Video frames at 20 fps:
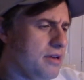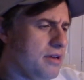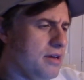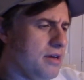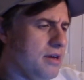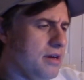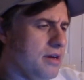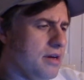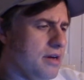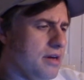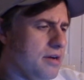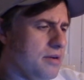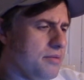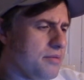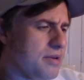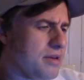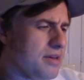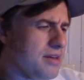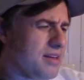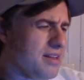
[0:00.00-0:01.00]
Uh,
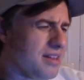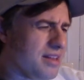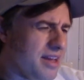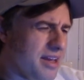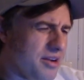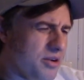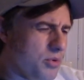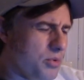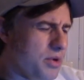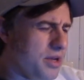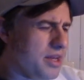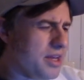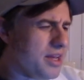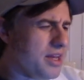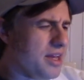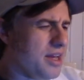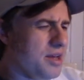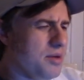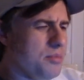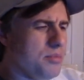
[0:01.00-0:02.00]
Atlanta will win the
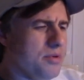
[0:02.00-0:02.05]
game,